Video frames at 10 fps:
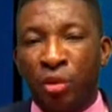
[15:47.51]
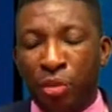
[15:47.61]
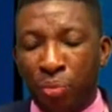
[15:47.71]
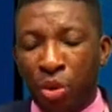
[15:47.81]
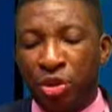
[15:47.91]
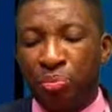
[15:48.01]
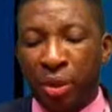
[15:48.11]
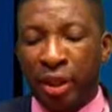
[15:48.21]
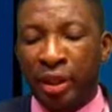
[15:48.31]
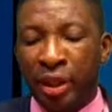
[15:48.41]
But most
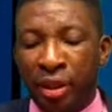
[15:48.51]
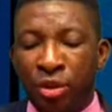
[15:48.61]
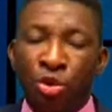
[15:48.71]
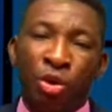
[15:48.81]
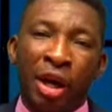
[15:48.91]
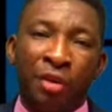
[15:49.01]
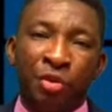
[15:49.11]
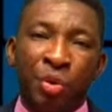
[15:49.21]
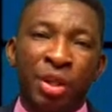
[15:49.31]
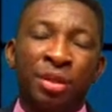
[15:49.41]
importantly to our
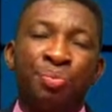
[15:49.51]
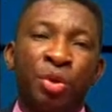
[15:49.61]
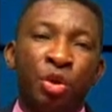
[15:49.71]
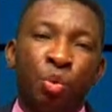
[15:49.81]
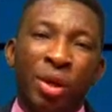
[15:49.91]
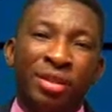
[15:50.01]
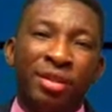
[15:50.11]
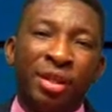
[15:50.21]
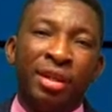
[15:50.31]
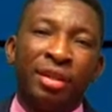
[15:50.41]
viewers, we're
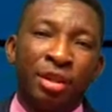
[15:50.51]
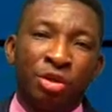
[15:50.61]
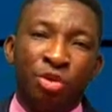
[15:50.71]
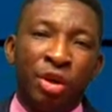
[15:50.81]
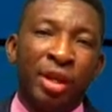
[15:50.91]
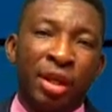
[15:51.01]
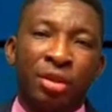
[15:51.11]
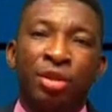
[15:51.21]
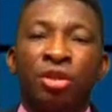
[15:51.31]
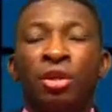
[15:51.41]
seeing the strong
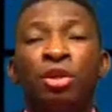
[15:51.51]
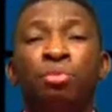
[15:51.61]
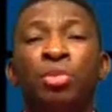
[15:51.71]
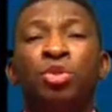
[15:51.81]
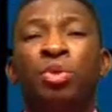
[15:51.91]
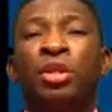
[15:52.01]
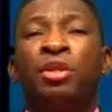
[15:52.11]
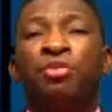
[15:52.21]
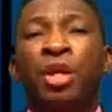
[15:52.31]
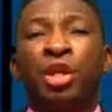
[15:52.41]
nexus between the
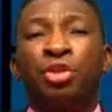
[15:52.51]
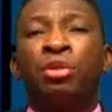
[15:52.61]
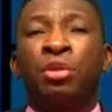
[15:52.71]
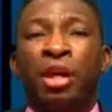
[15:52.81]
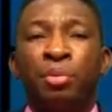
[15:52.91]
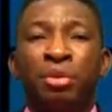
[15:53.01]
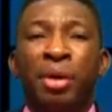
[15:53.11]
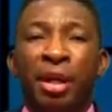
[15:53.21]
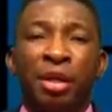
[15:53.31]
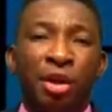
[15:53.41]
financial, capital
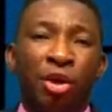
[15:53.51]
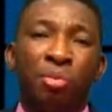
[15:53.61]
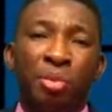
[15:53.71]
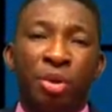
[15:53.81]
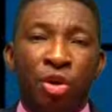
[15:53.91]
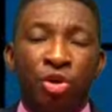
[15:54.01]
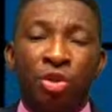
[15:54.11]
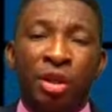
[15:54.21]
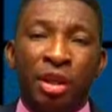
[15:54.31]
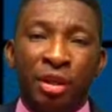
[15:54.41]
market and the economy, because
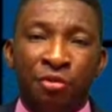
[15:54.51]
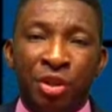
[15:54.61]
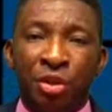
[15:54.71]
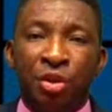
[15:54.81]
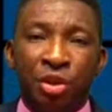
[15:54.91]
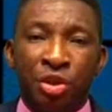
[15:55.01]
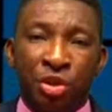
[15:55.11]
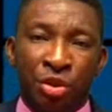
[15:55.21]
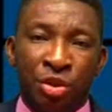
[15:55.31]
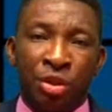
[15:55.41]
fiscal
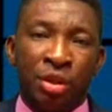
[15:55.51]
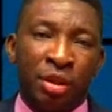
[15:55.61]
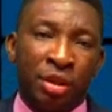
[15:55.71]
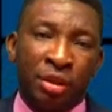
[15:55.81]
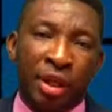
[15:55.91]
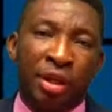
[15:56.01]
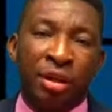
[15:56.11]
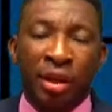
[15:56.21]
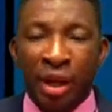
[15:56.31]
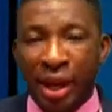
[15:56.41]
decisions taken
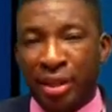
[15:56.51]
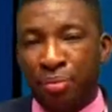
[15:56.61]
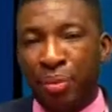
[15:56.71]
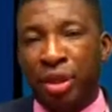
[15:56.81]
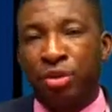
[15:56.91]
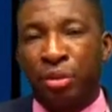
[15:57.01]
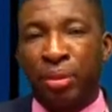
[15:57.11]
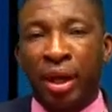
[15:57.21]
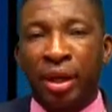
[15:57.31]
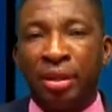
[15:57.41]
has impact on the
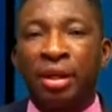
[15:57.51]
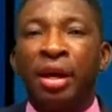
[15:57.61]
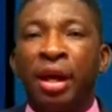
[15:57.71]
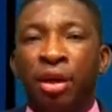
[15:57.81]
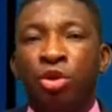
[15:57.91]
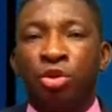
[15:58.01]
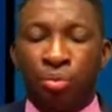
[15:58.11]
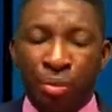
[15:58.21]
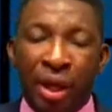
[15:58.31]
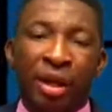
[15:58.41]
market, and also
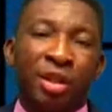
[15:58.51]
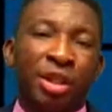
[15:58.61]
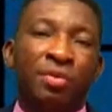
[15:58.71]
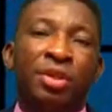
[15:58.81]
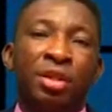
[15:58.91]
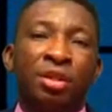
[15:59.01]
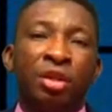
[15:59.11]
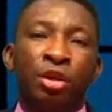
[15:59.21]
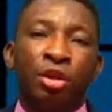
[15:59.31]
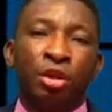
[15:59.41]
market activities
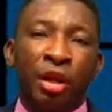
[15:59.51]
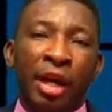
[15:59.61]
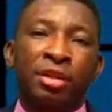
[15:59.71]
has